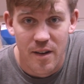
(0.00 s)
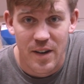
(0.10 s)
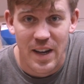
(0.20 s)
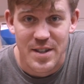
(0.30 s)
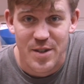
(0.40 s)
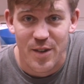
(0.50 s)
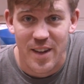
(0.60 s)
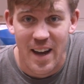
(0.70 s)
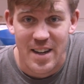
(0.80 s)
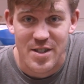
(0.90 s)
Okay, so
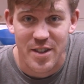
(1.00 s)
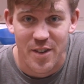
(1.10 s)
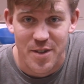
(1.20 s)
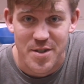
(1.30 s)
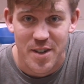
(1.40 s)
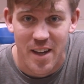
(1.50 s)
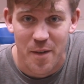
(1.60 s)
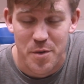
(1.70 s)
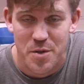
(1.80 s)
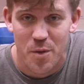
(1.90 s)
it actually looks like
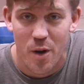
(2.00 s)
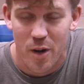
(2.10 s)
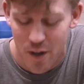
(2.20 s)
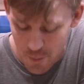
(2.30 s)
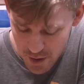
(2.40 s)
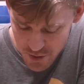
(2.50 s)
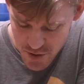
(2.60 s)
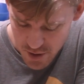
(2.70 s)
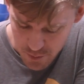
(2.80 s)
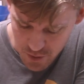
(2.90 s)
I was wrong about
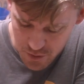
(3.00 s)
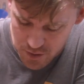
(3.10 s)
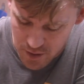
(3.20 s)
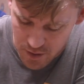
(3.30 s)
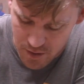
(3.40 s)
jar number 3.